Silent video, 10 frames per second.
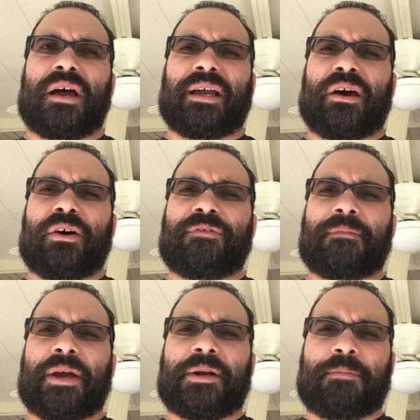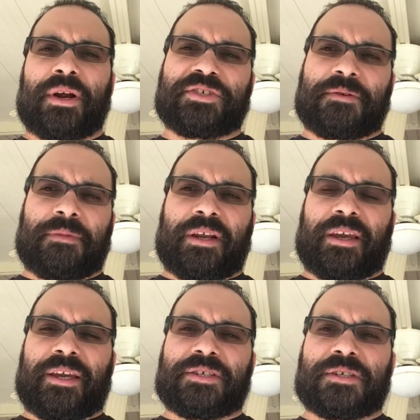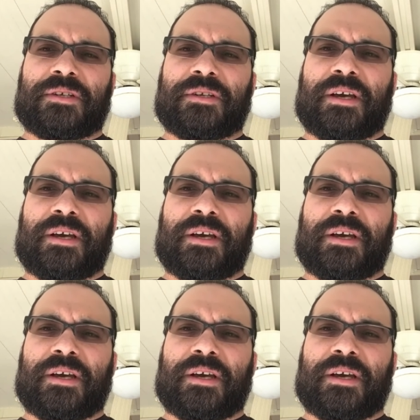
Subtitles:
got off of my depression medication.